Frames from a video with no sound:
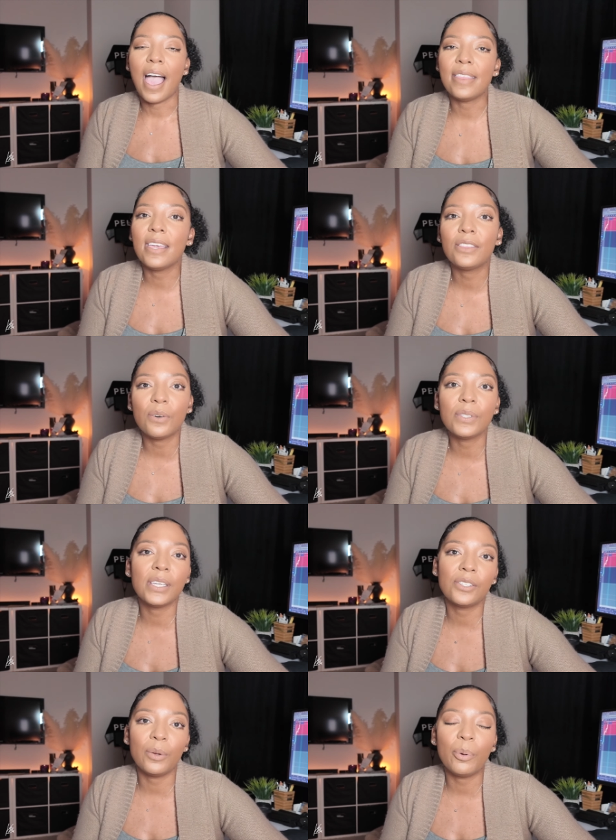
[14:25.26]
I think those
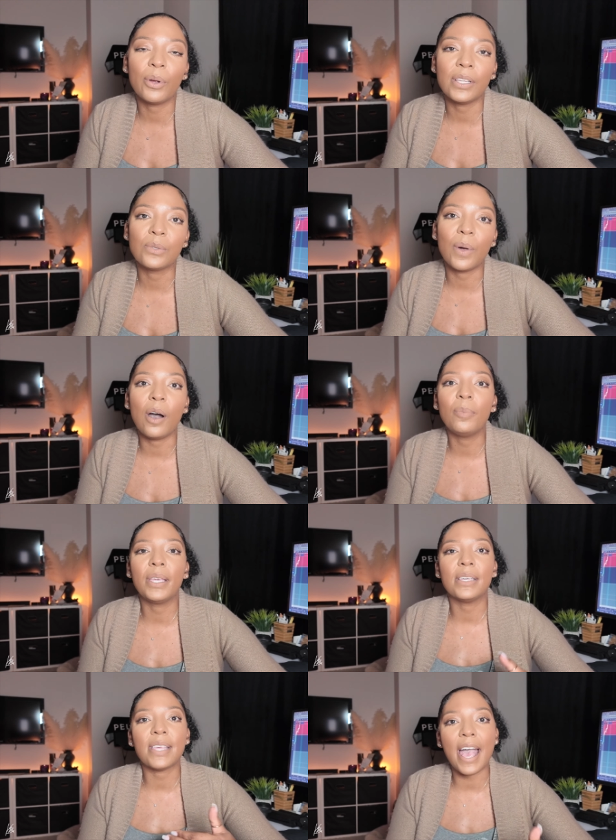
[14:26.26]
things are important as well
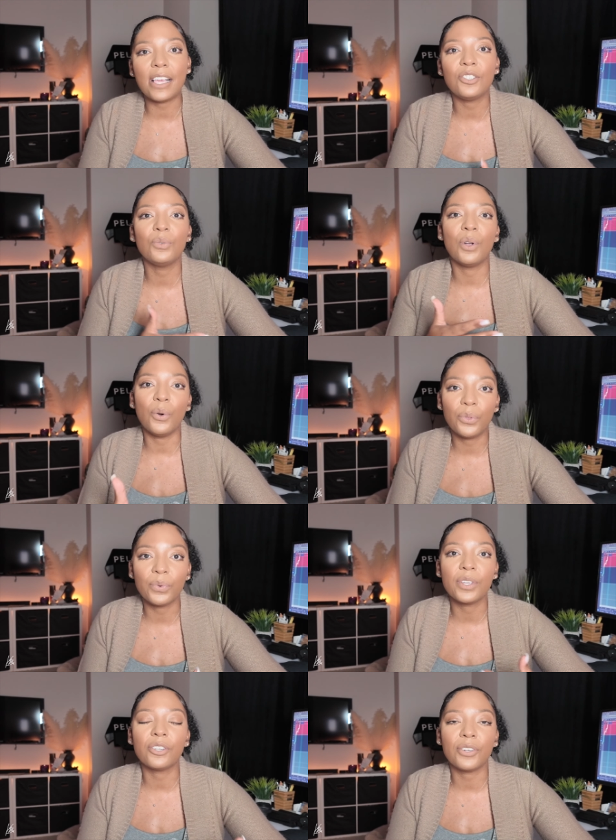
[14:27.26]
because as you go
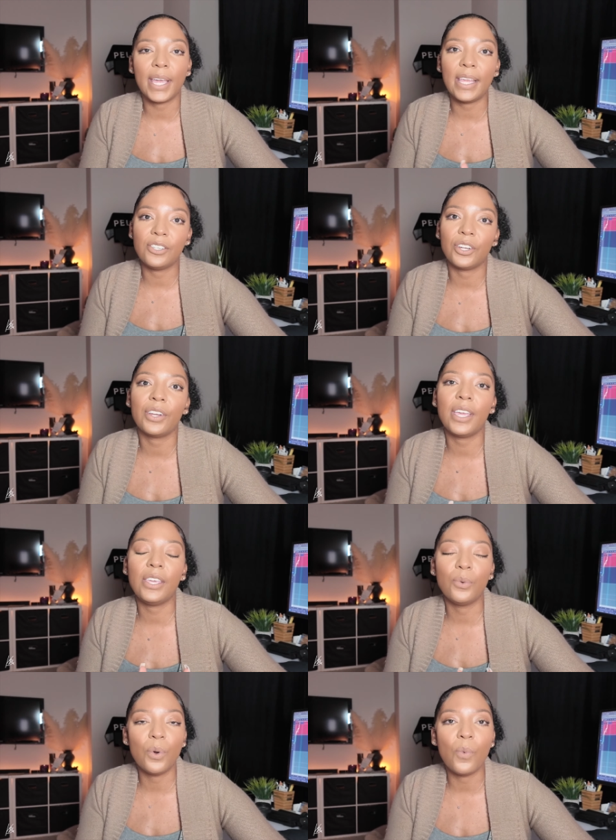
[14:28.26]
through your trading journey,
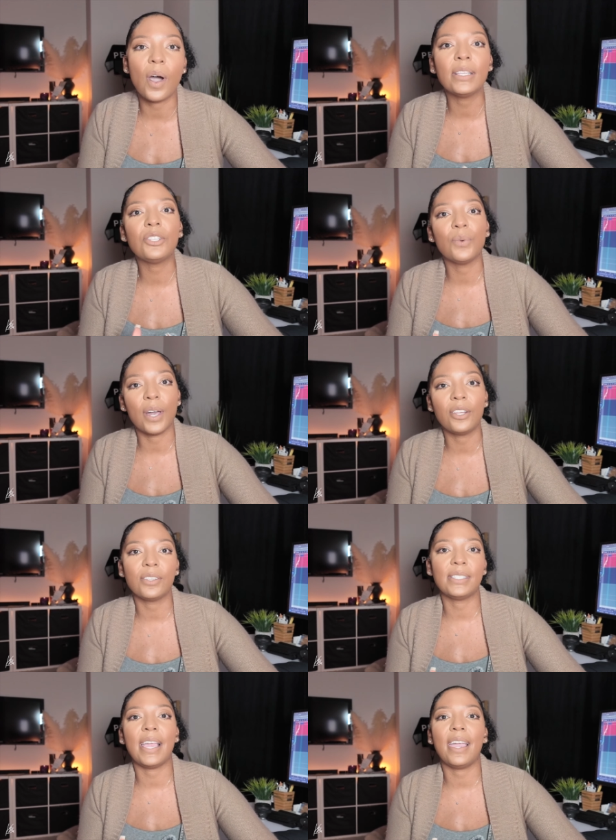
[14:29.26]
you will want to
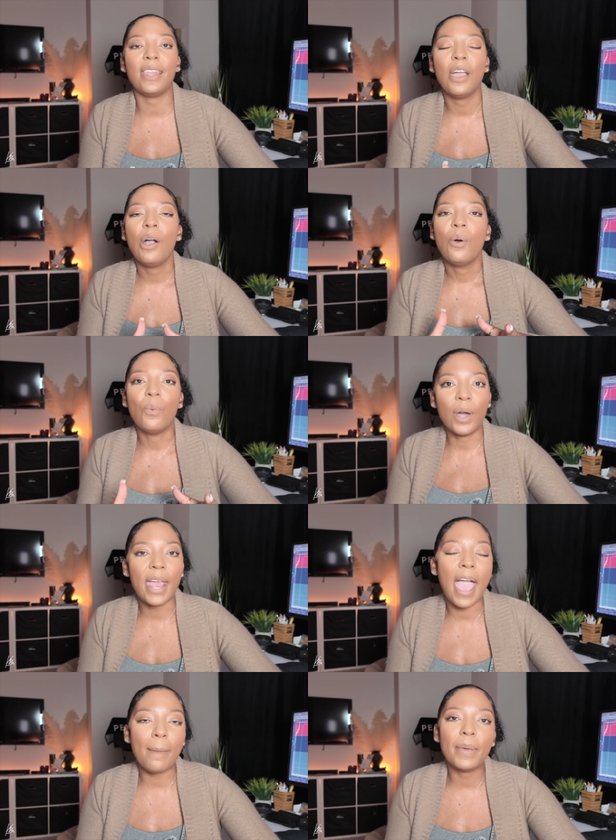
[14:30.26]
understand what
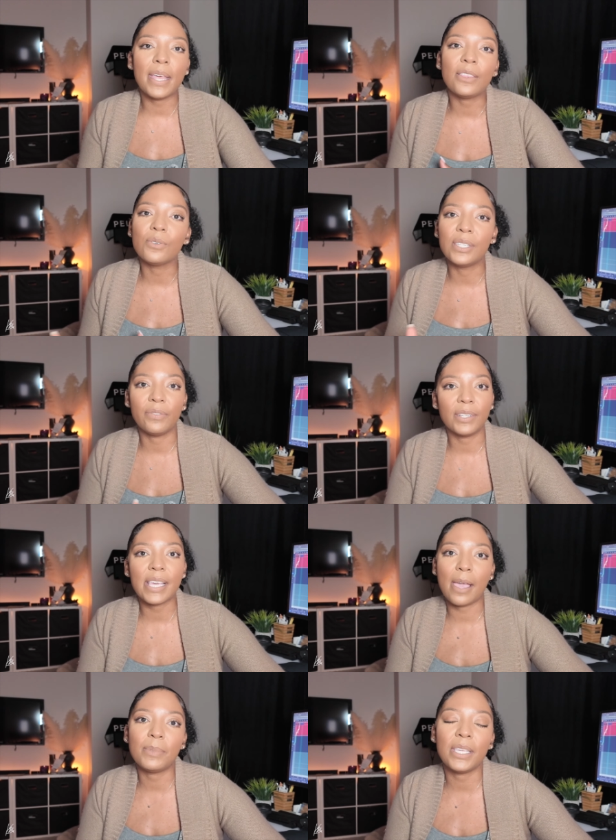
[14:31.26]
happened at those different
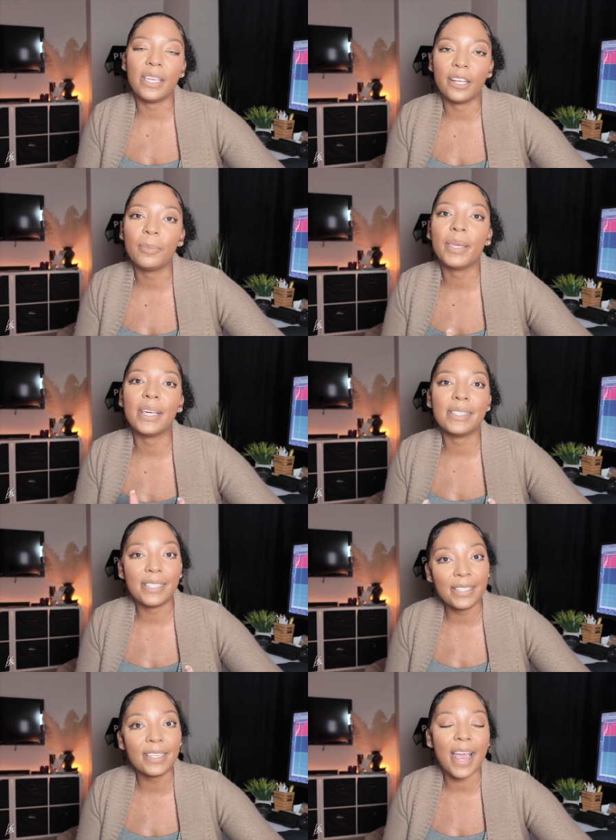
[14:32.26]
times of year because
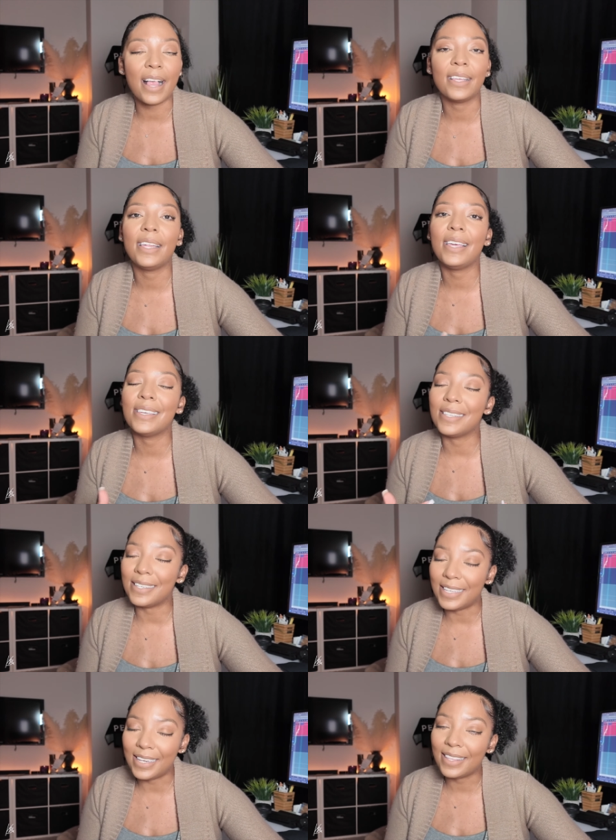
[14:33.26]
seasonality is
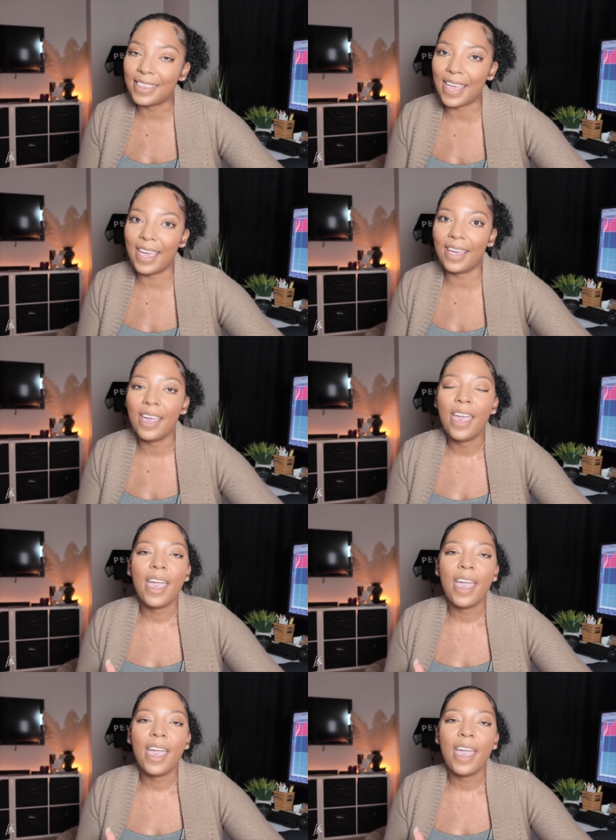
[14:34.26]
indeed a thing.